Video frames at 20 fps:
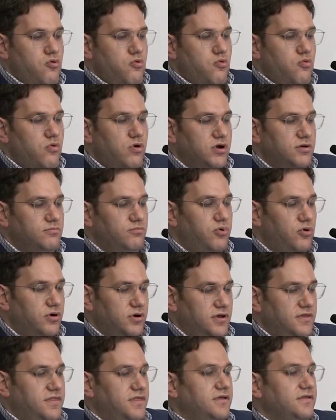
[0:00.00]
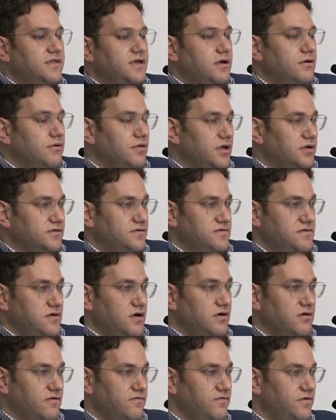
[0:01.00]
One important thing that I would like to
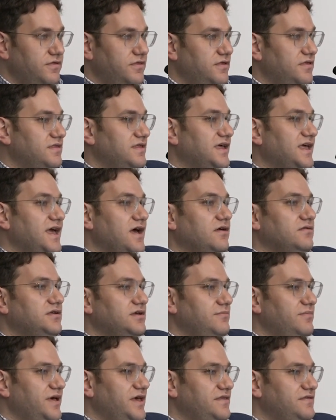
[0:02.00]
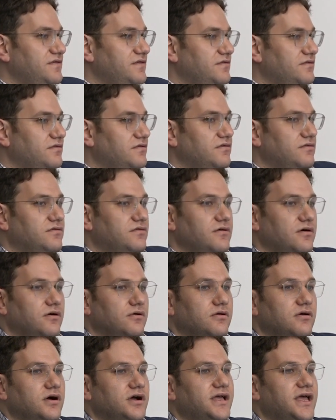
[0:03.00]
start off with is accounting basis.
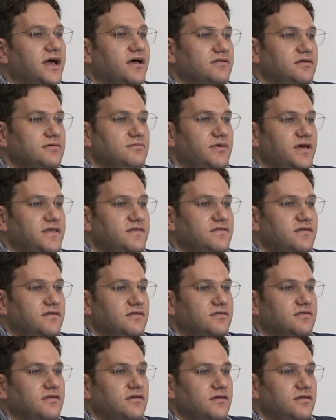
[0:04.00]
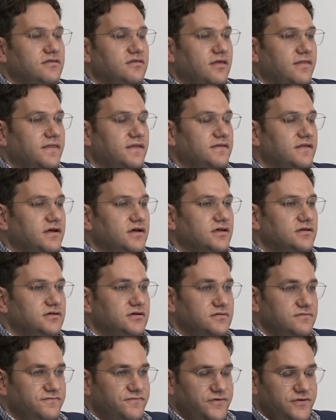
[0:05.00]
So accounting basis is something that can
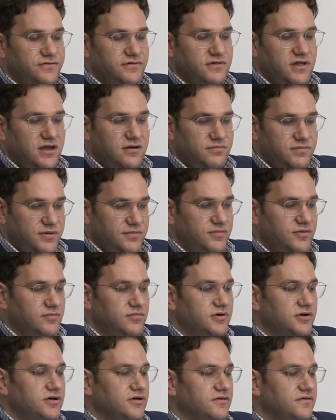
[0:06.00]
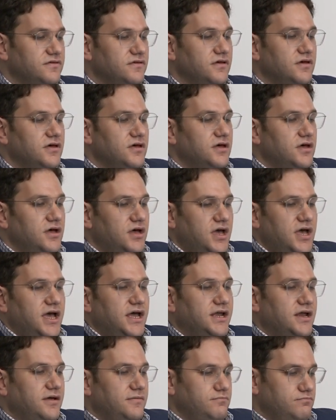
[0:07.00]
confuse a lot of people because,
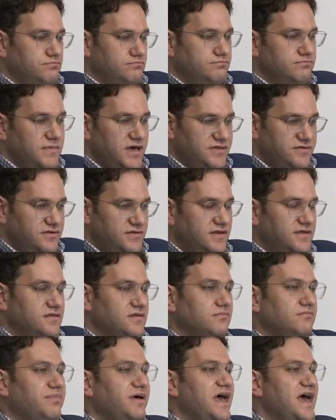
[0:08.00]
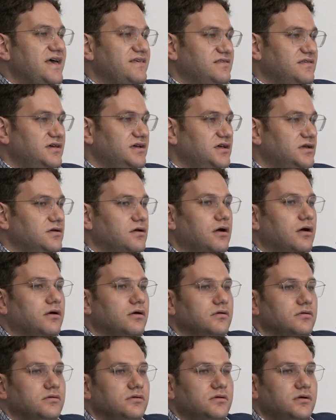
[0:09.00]
and I mentioned this in passing in
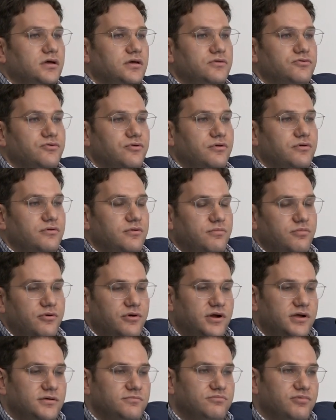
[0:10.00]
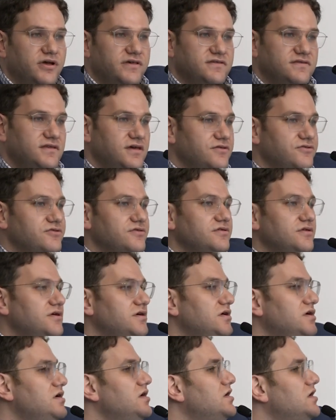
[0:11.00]
our intro to reporting presentation,
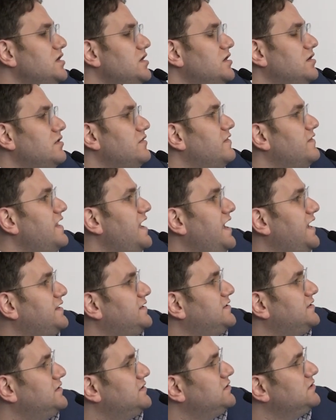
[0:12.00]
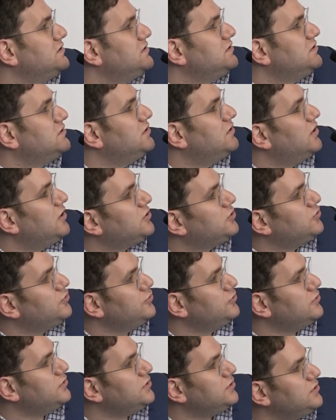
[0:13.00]
that
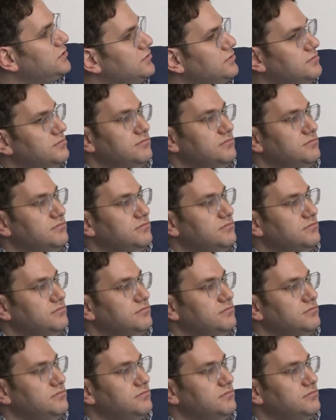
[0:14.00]
accrual,